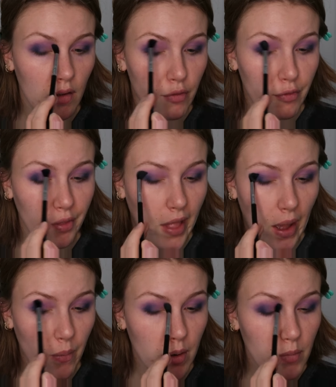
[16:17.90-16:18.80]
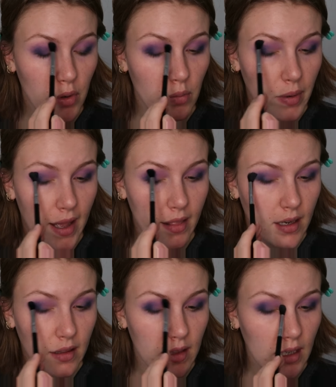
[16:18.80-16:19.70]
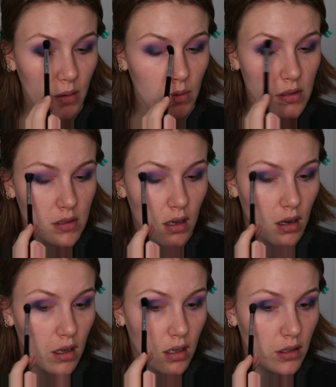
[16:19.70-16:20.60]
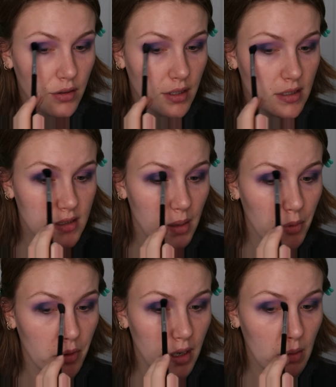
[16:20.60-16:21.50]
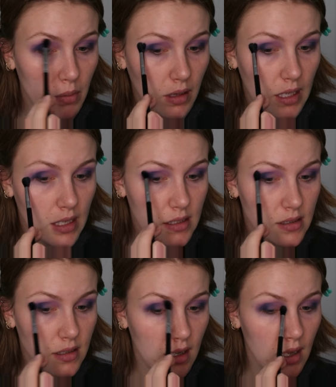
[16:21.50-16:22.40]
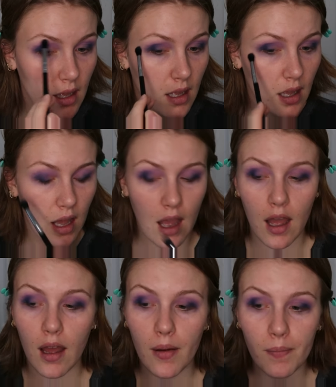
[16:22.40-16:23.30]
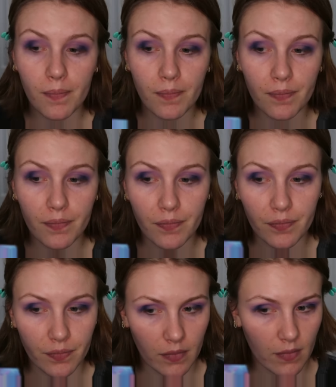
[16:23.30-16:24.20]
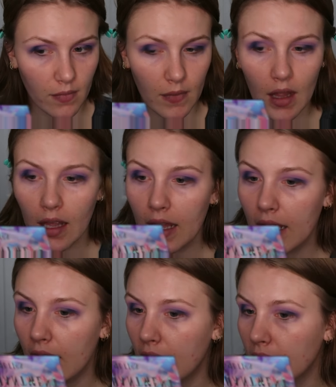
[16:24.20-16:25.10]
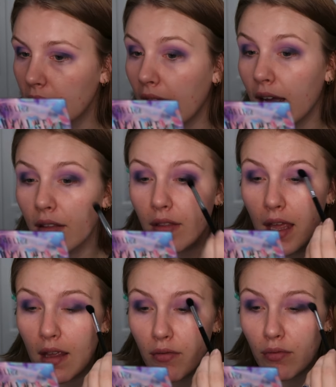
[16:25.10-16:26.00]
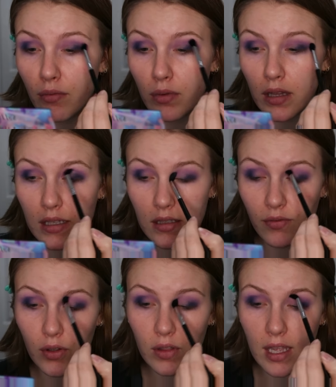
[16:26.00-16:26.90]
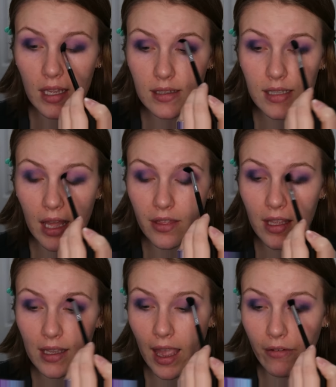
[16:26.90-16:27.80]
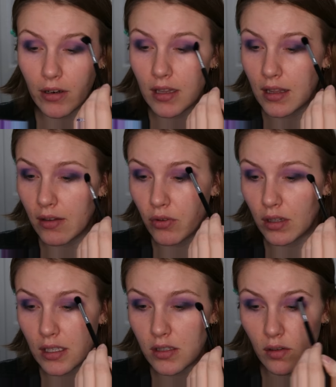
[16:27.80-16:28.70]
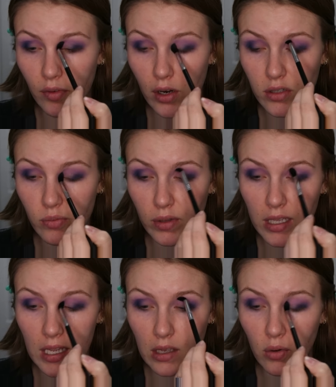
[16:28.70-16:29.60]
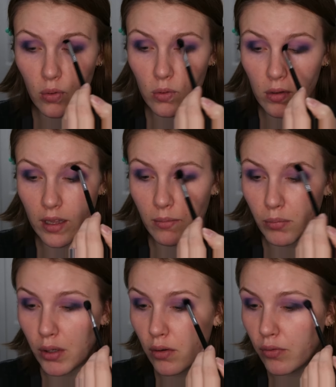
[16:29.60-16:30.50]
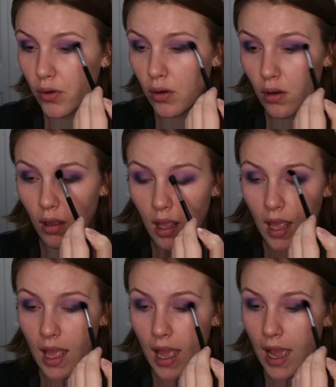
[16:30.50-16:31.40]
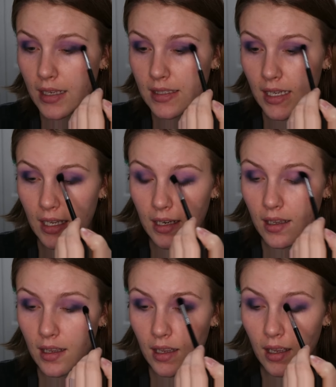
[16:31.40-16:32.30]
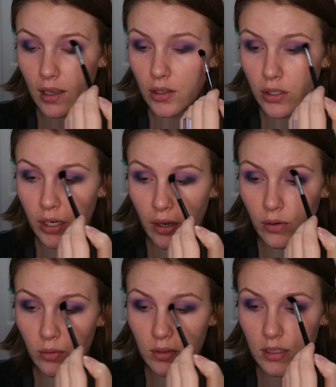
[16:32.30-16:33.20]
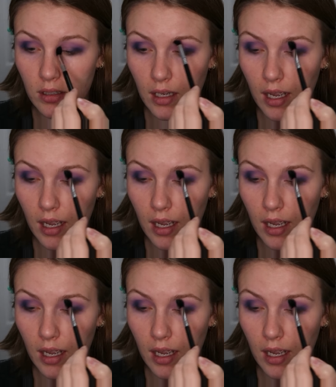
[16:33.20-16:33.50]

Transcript: Flower Moon palette, I think it was called, the summery release. And yeah, they've released a few things. I think everything they've released so far is really cool and beautiful. I did note